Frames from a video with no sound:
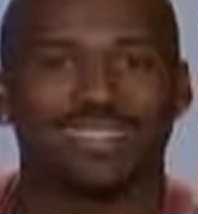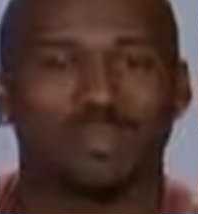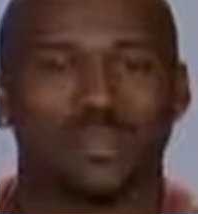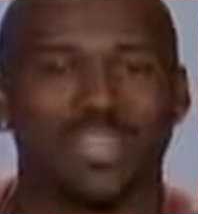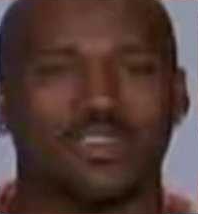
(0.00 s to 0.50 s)

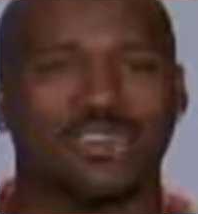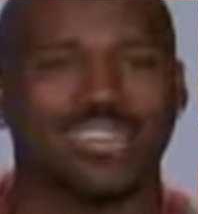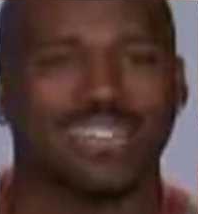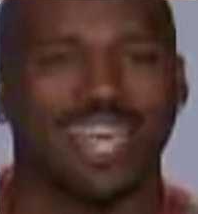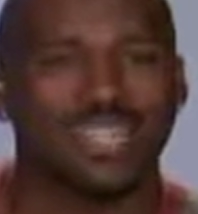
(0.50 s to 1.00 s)
depending on
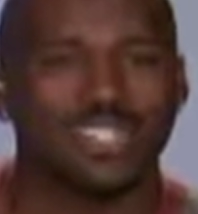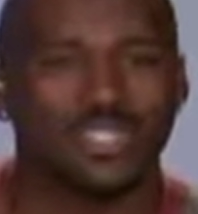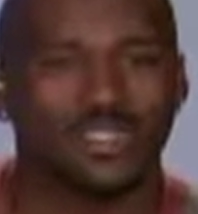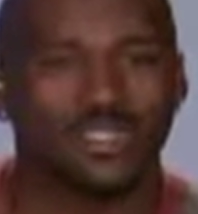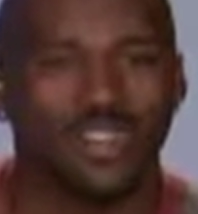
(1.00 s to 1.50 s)
the size of
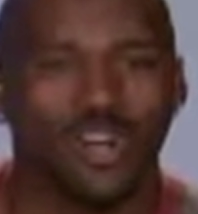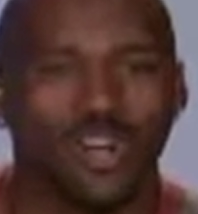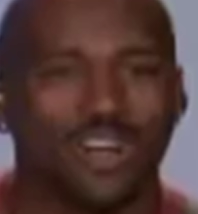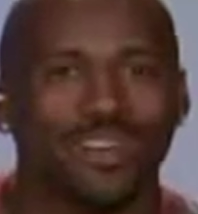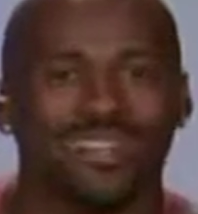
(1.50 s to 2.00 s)
your
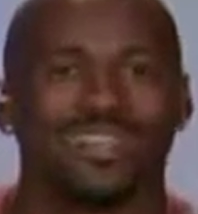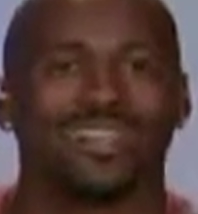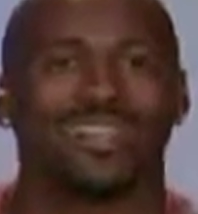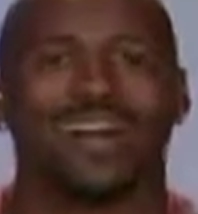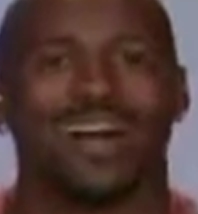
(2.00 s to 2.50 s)
dog.
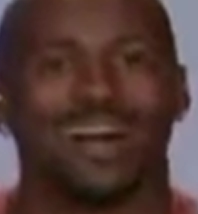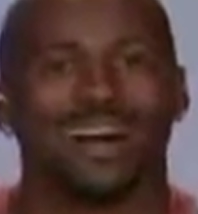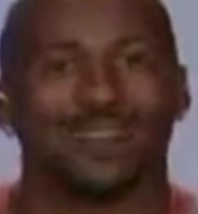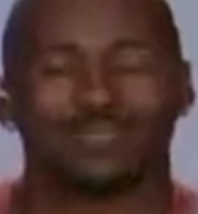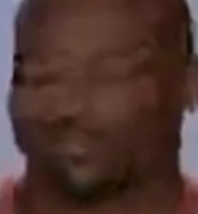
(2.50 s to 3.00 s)

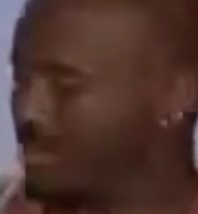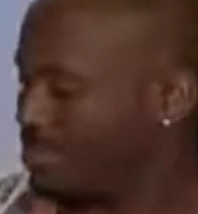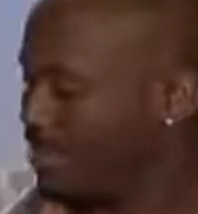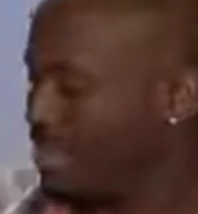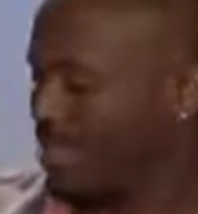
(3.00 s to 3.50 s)
Um,
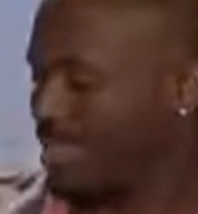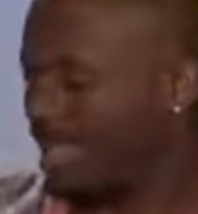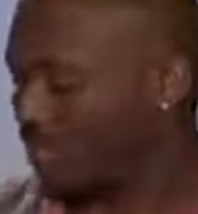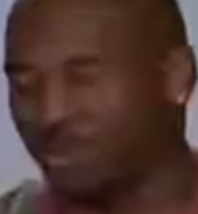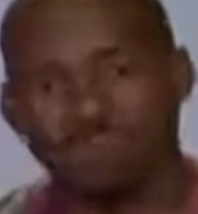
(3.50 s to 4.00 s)

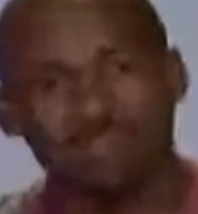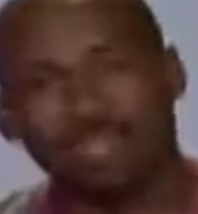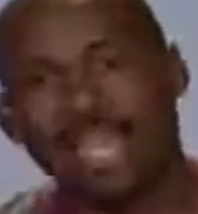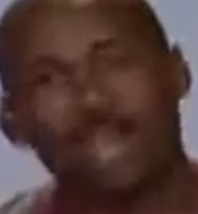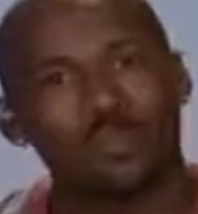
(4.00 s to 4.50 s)
everything from
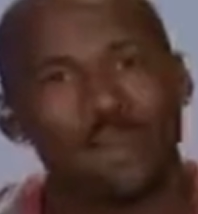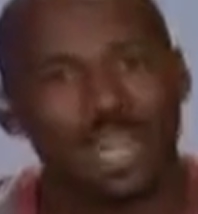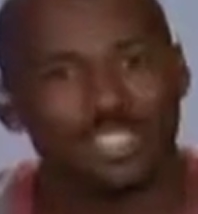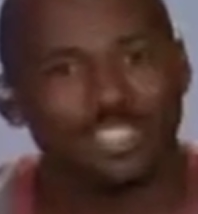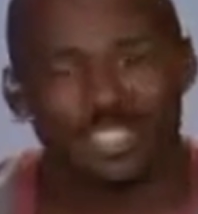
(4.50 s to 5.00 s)
plyo
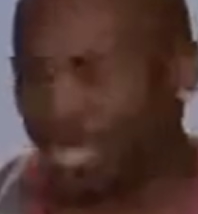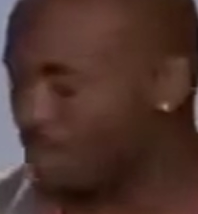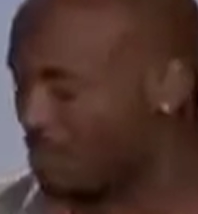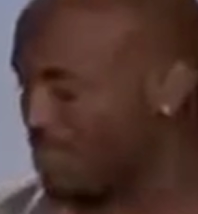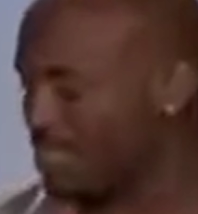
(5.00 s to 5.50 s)
box
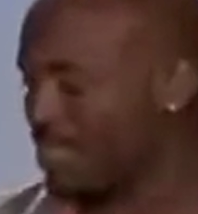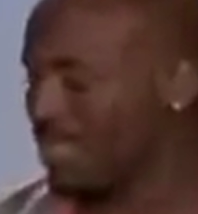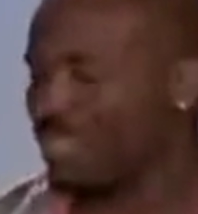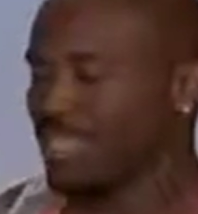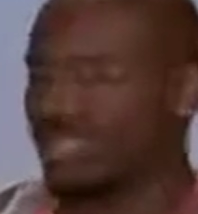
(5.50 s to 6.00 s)
jumps
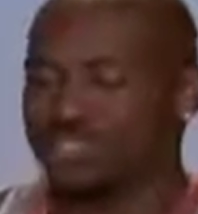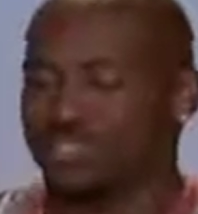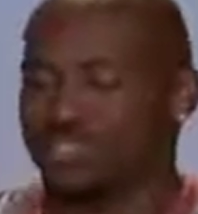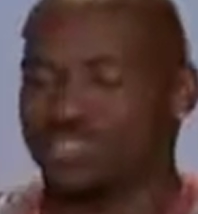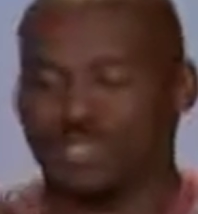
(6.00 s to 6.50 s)

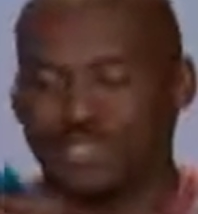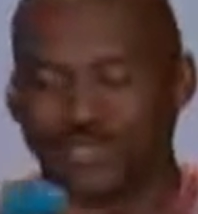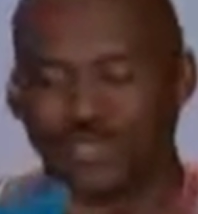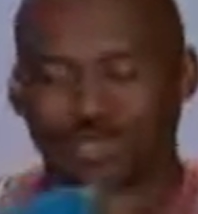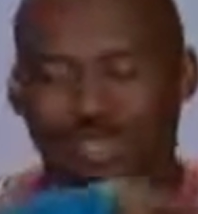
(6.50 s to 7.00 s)

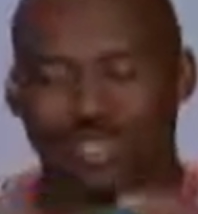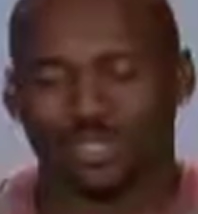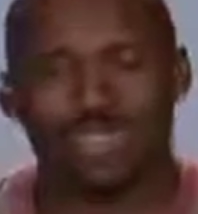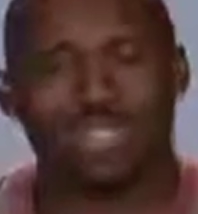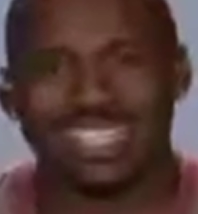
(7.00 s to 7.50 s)
to
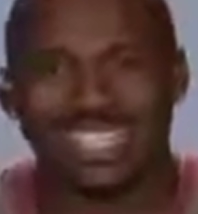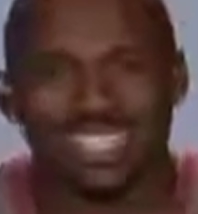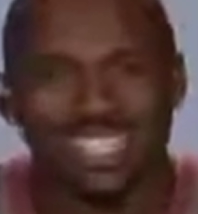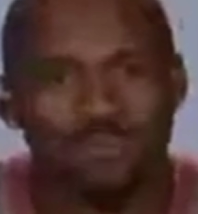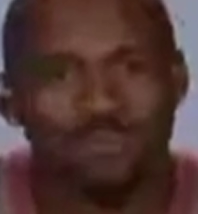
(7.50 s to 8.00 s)

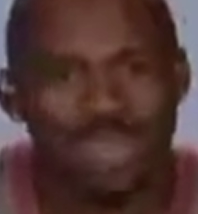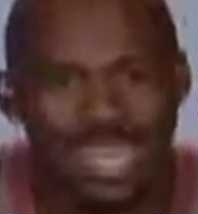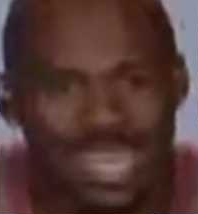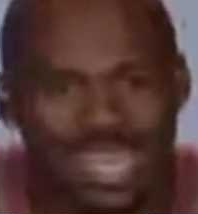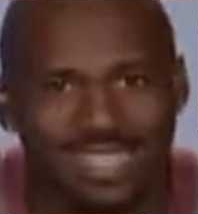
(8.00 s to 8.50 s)
resistant
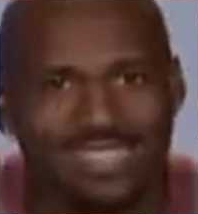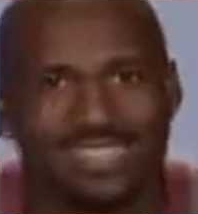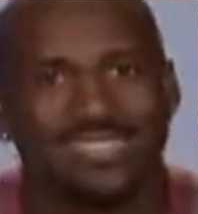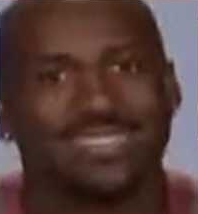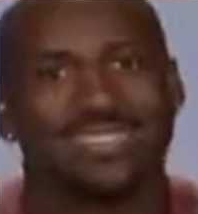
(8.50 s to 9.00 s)

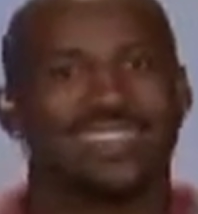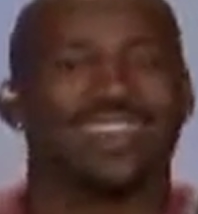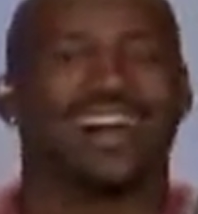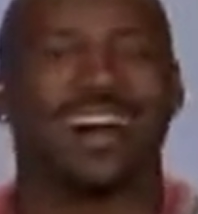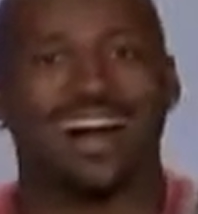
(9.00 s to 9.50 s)
bands,
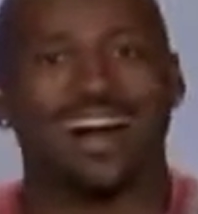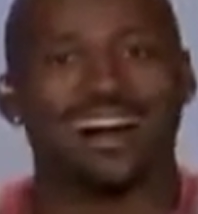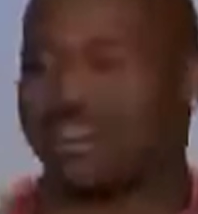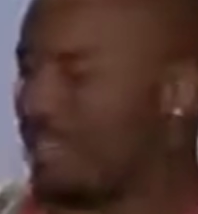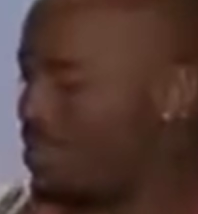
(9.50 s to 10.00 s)

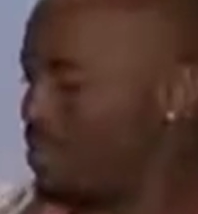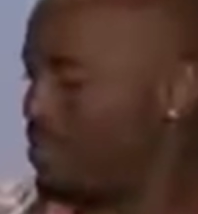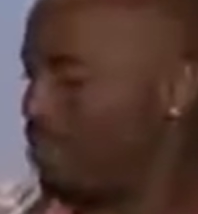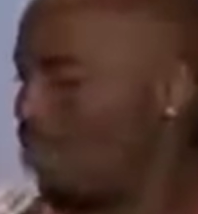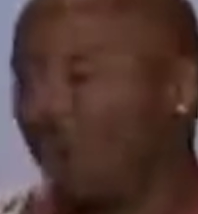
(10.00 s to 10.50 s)
um,
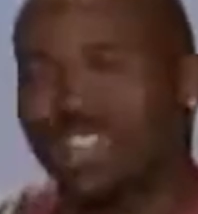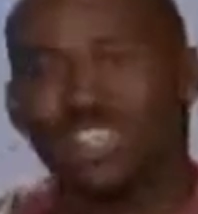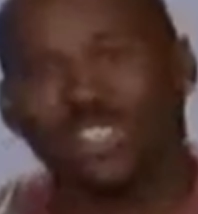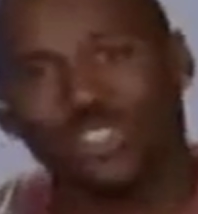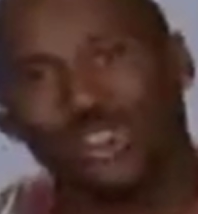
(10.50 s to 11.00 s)

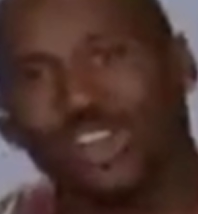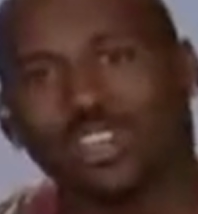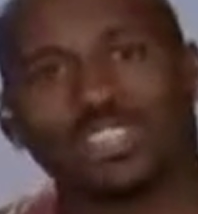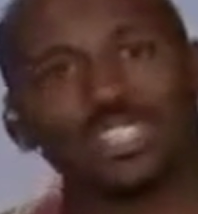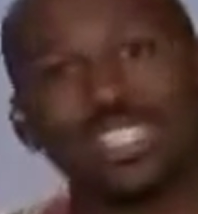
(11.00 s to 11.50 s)
walking your dog
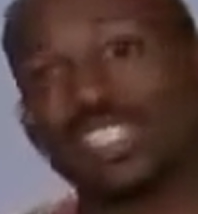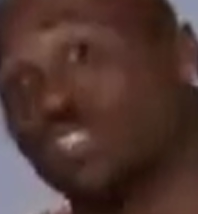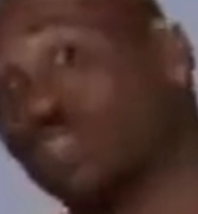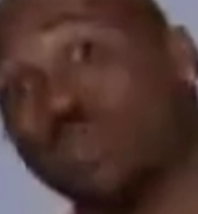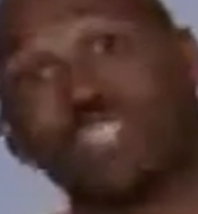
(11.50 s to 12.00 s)
on a leash,
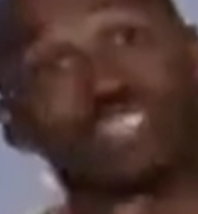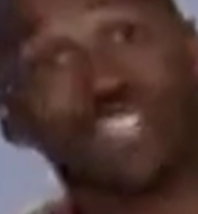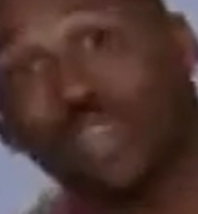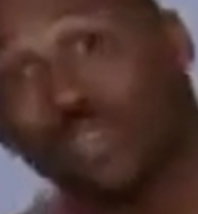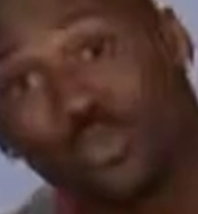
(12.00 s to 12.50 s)
doing
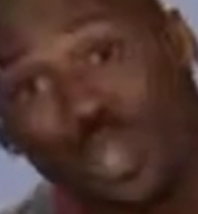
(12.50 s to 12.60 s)
shuttle